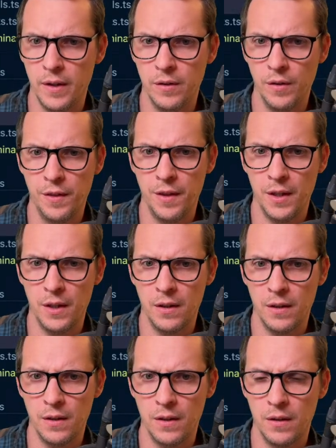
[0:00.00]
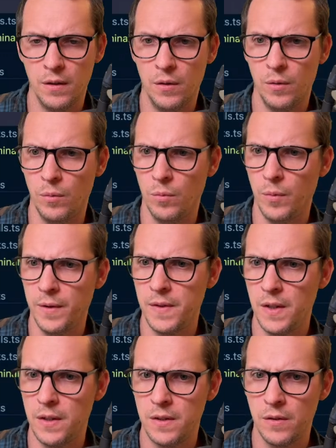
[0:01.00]
don't think, oh, what's
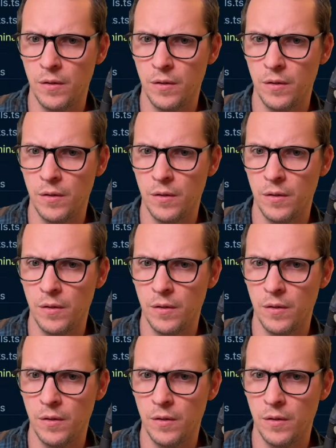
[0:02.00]
this?